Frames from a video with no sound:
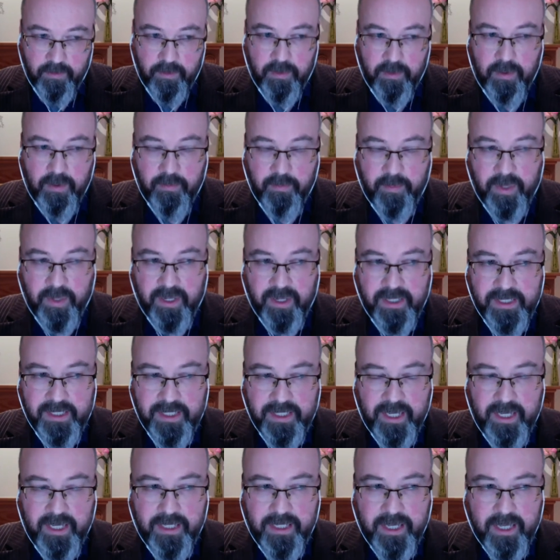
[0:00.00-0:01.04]
but in
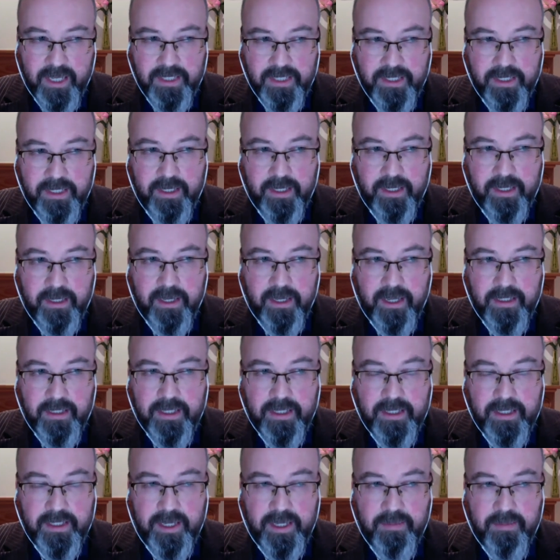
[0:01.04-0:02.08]
saying that, at the
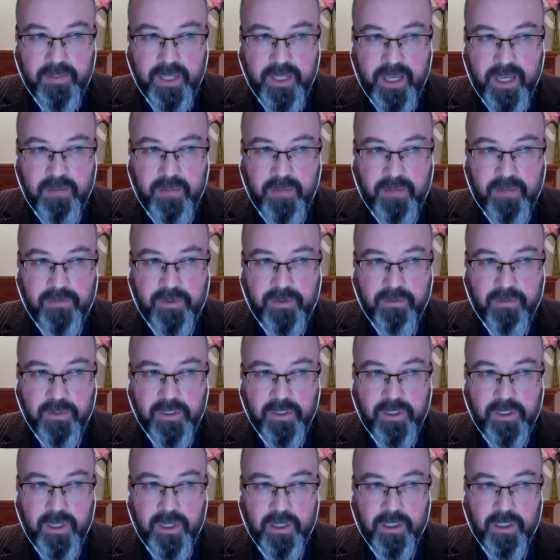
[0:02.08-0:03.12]
same time, if there was a
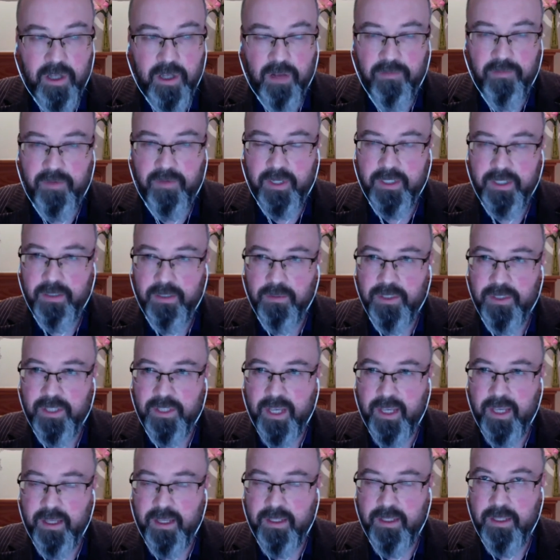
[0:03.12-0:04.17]
lot of conflict,
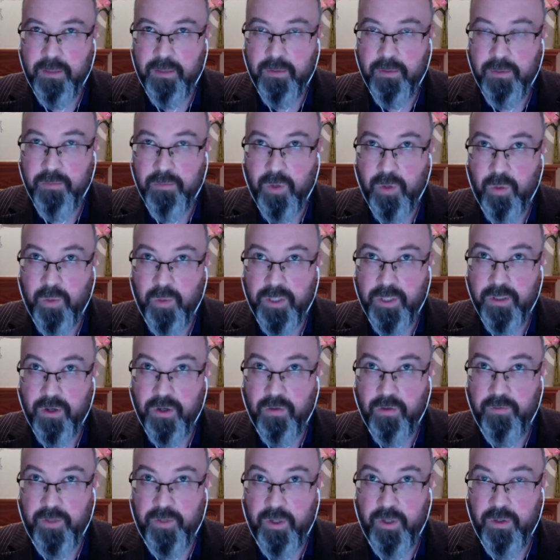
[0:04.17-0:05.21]
there was moments
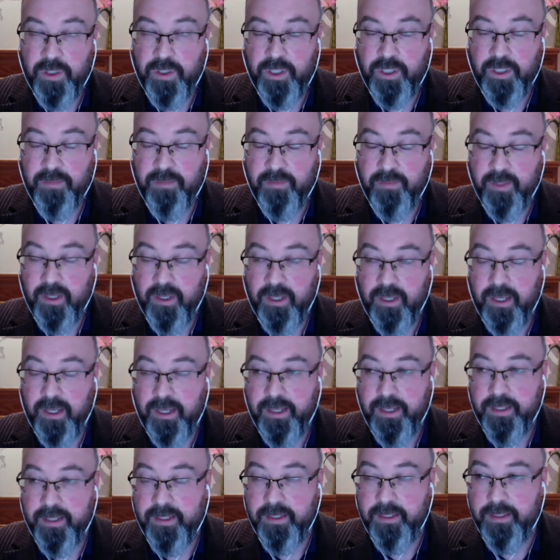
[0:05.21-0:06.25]
of unity
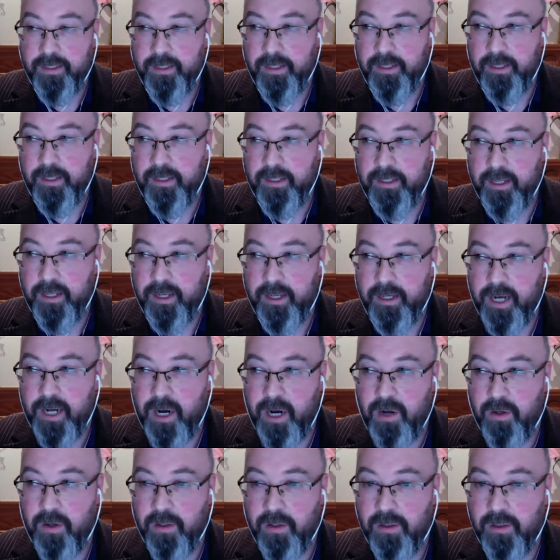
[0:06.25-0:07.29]
in
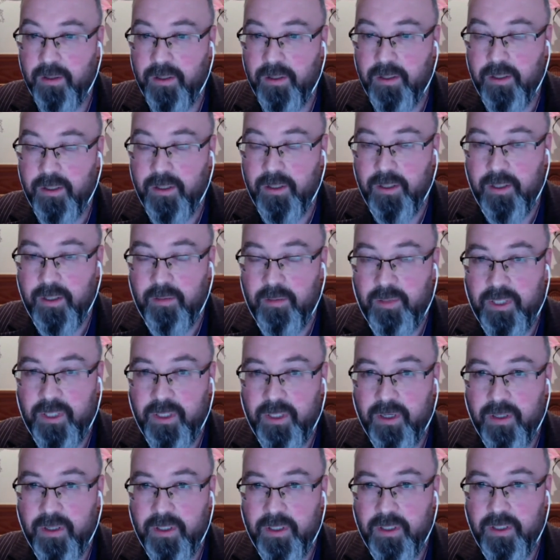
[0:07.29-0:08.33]
Ireland,
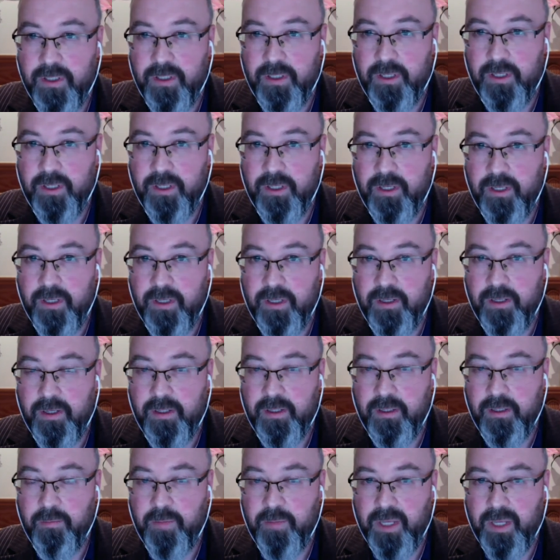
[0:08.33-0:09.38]
because the
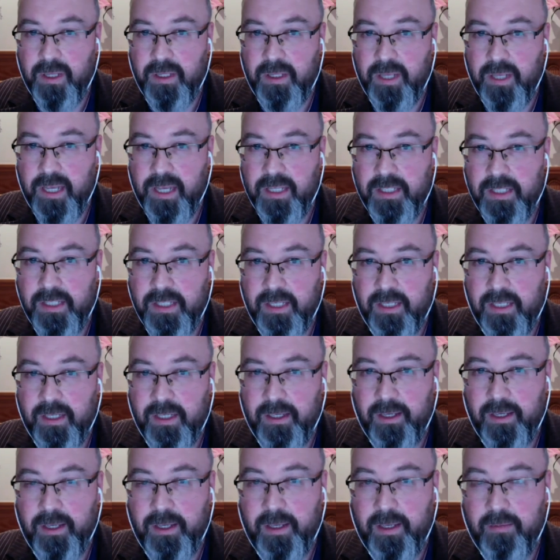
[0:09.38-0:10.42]
monastic
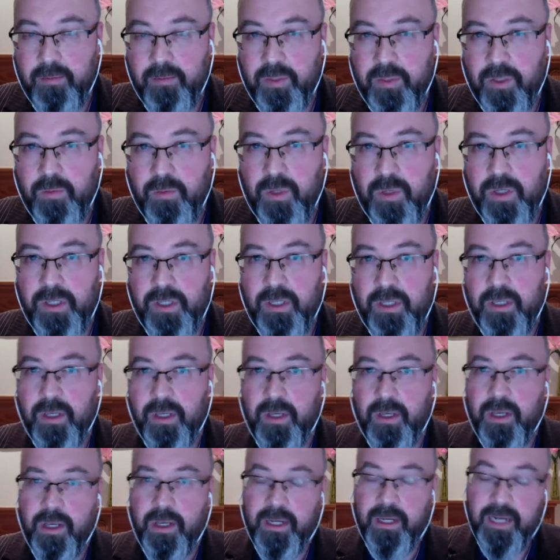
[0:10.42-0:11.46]
community
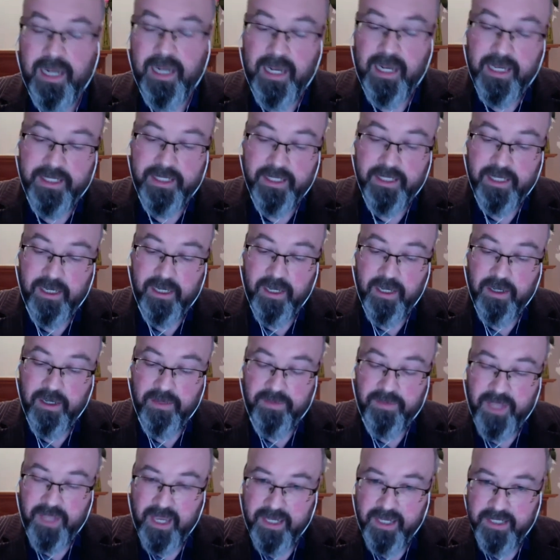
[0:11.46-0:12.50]
collected a lot of
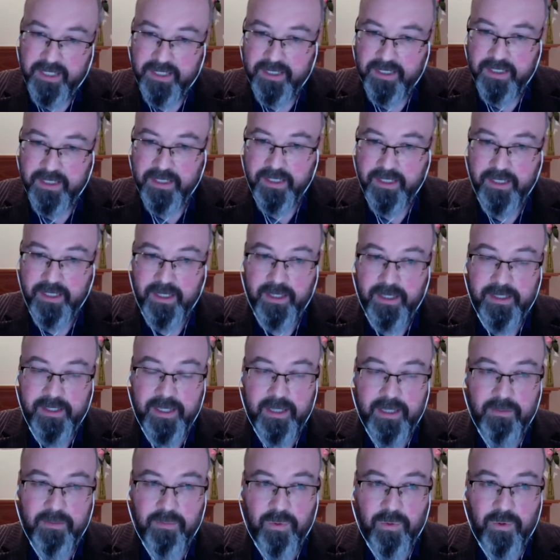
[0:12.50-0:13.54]
texts
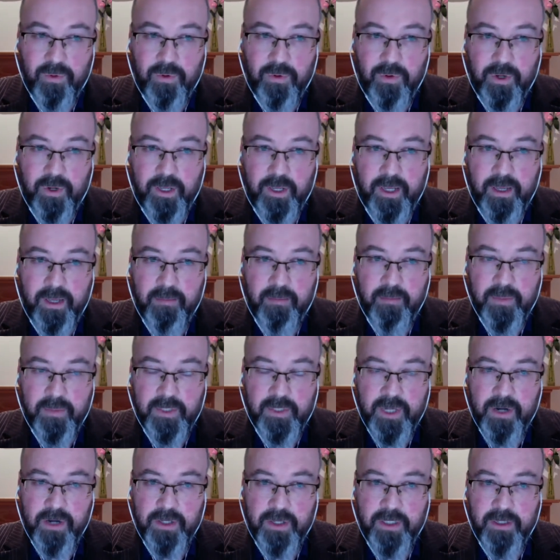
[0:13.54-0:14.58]
that were
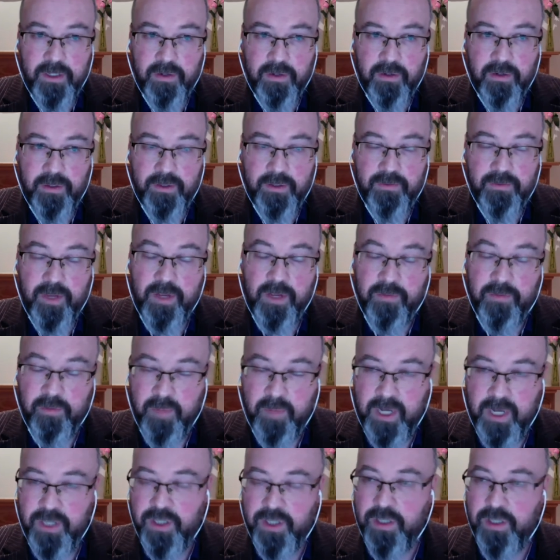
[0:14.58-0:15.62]
starting, or
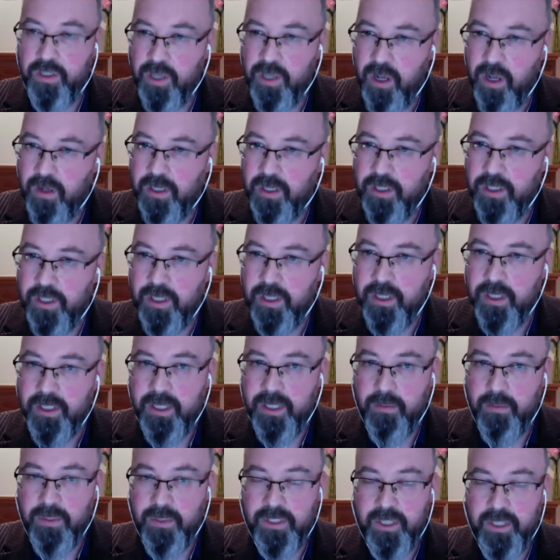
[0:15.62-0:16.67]
information, knowledge
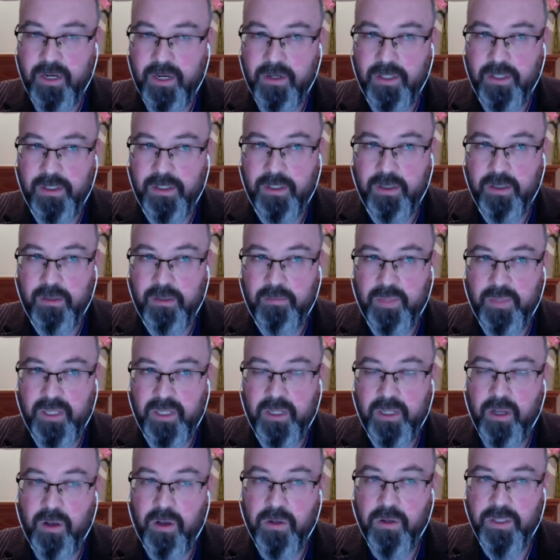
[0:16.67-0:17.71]
that was starting to be
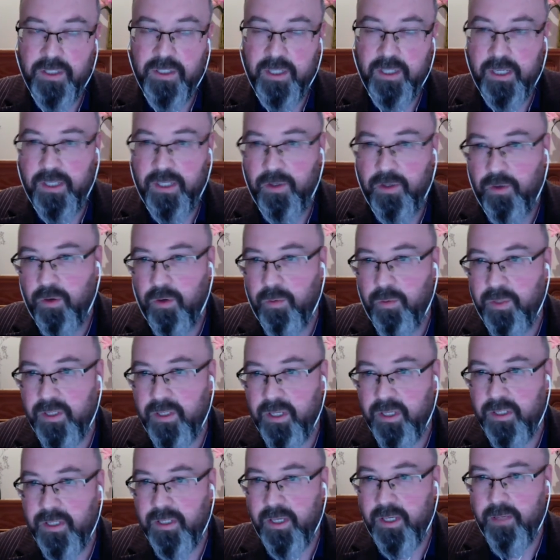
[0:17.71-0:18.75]
lost in Europe at
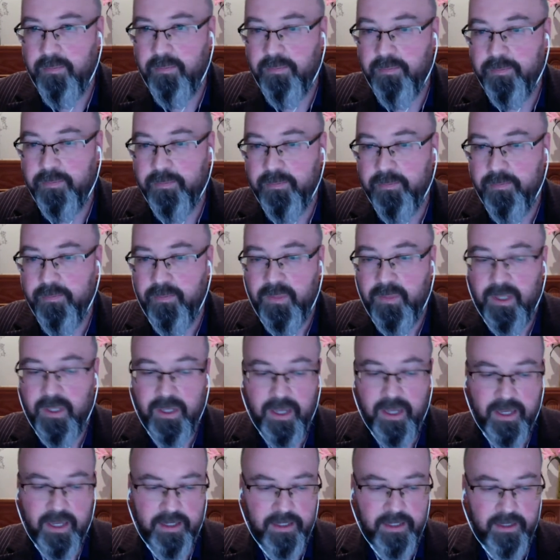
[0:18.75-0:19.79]
that time.
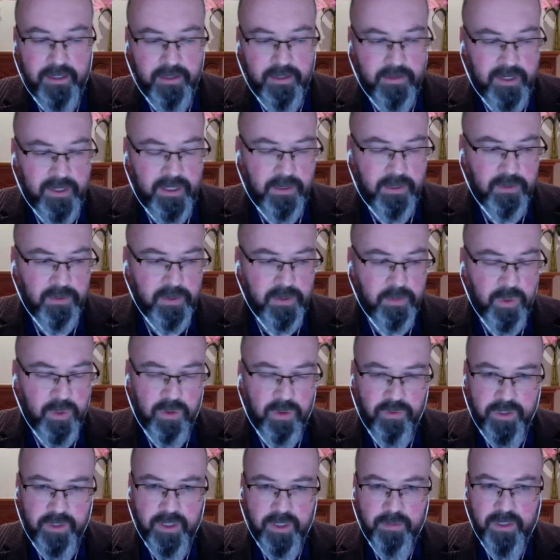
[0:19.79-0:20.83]
And I think there was a book
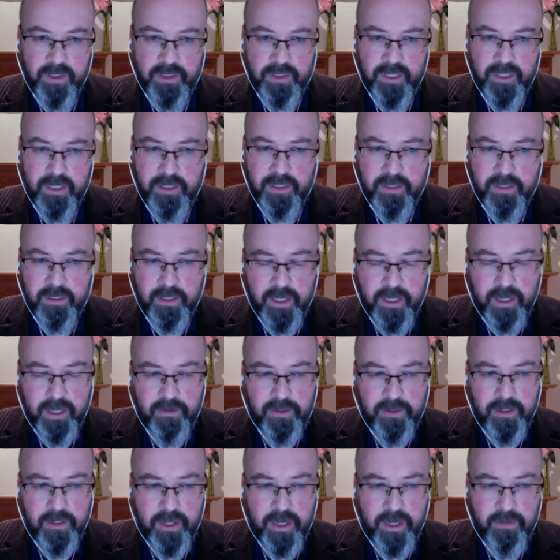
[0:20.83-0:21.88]
written about that, how
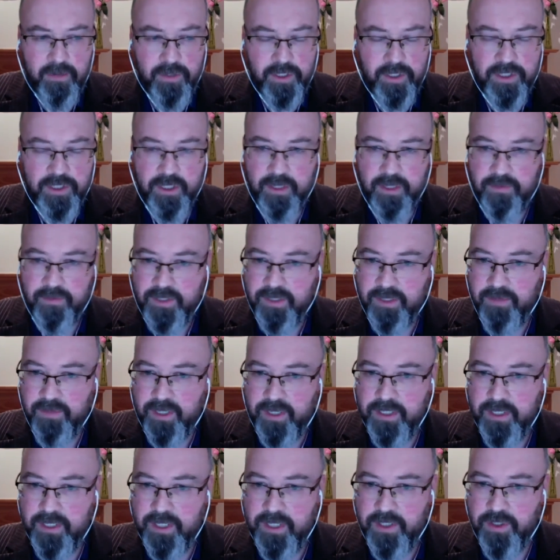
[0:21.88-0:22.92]
the Irish saved
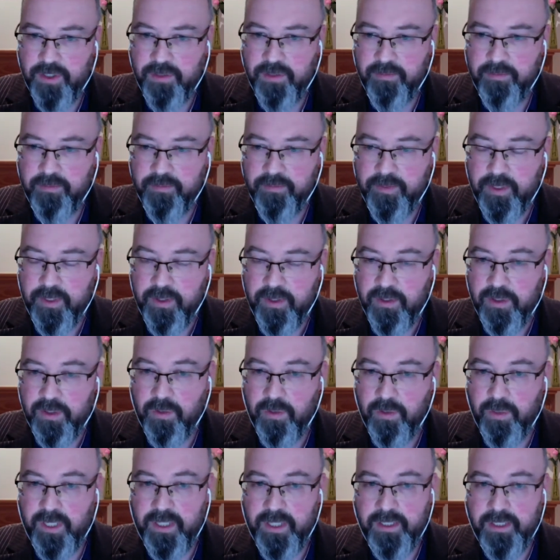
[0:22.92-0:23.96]
civilization. So
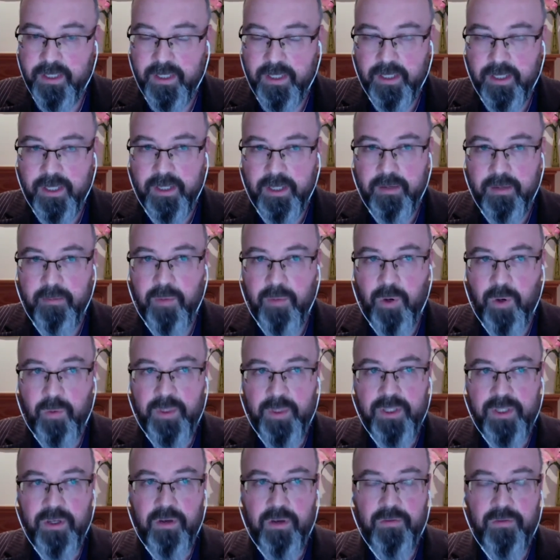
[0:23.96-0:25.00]
within moments
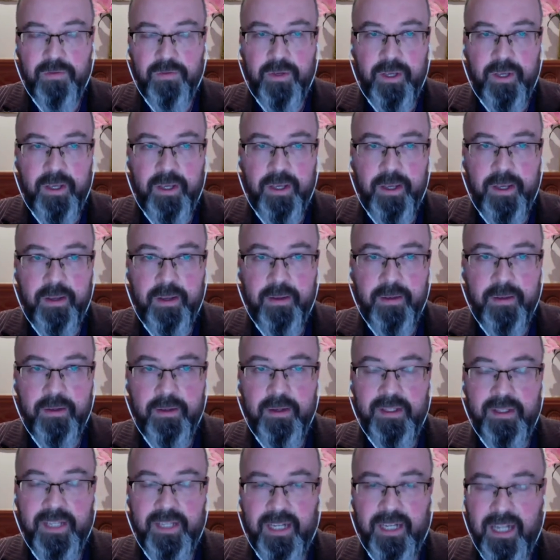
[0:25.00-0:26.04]
of
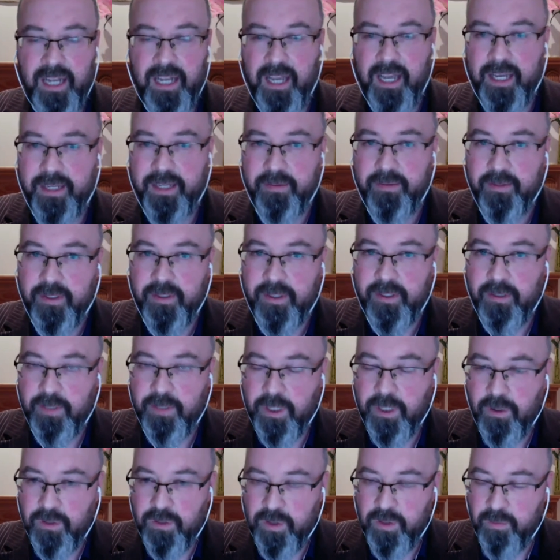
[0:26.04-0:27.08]
decline, there's
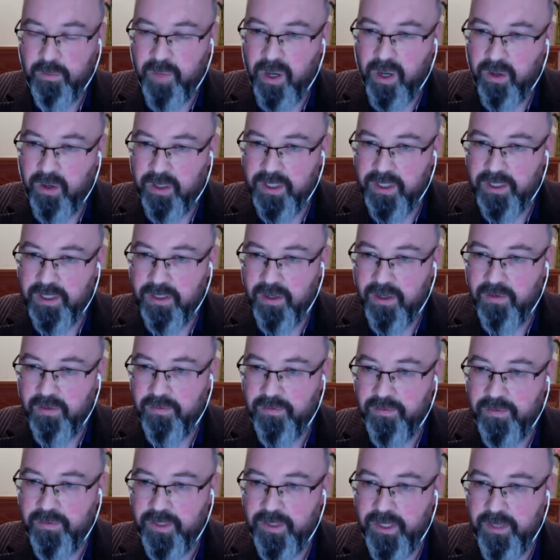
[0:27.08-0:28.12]
also pockets of
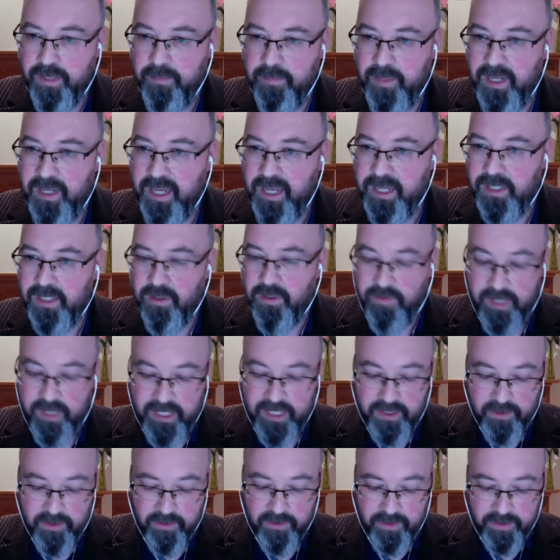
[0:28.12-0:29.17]
light or
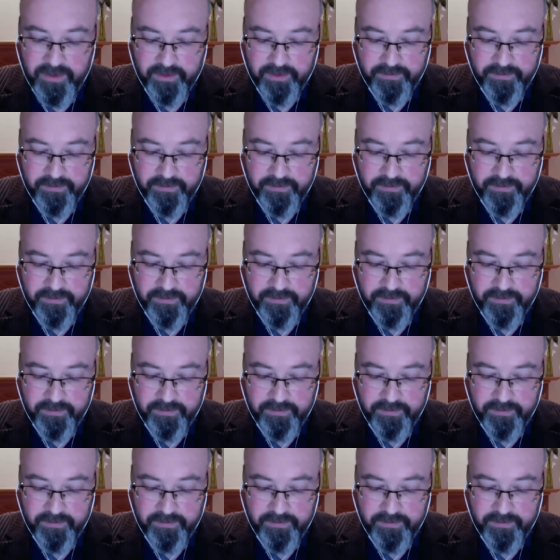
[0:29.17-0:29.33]
renaissance.